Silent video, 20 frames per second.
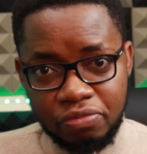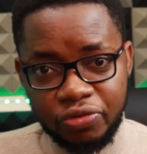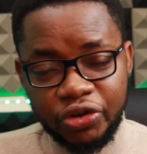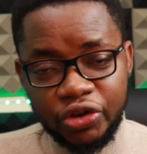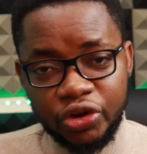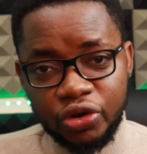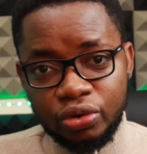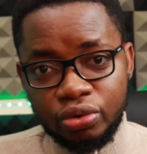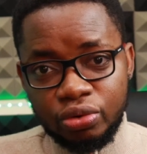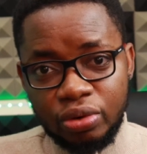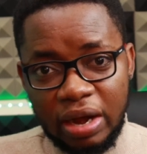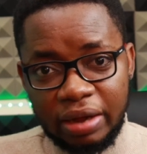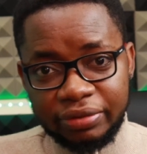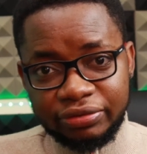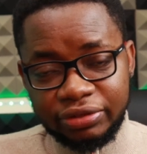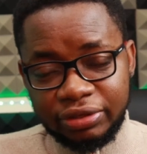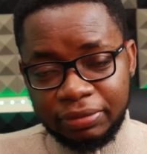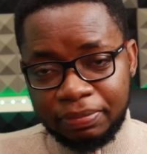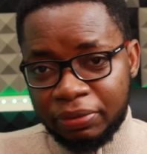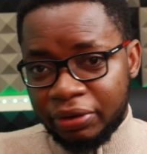know how
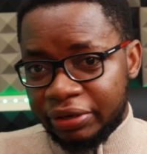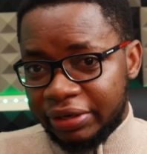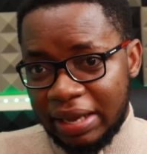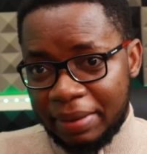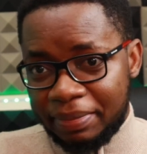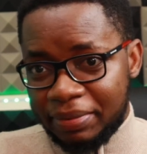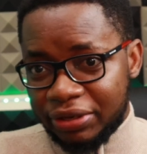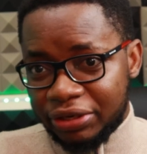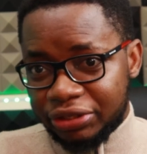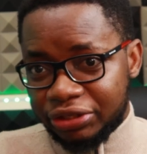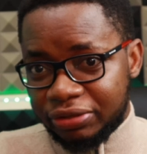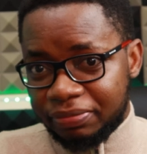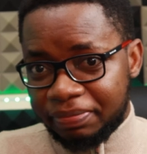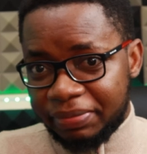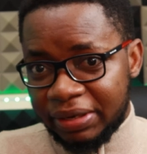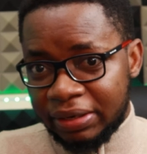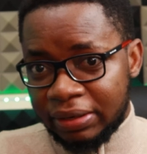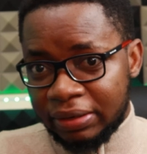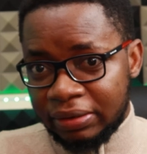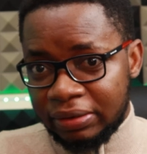to deploy the application
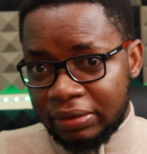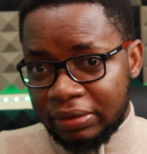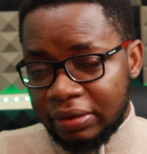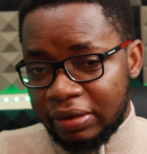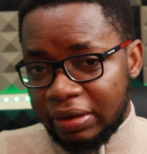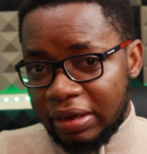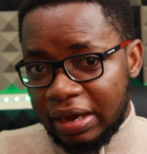better,